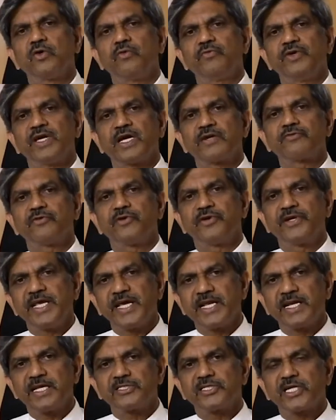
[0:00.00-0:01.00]
we have to
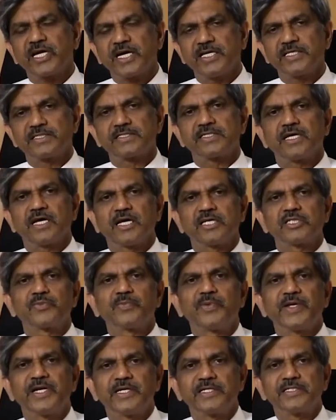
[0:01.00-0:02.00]
re-energize our
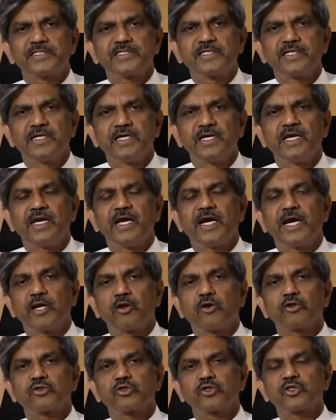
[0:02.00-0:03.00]
spirits,
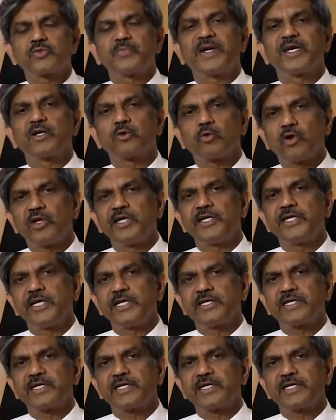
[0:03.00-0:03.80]
and also spend quality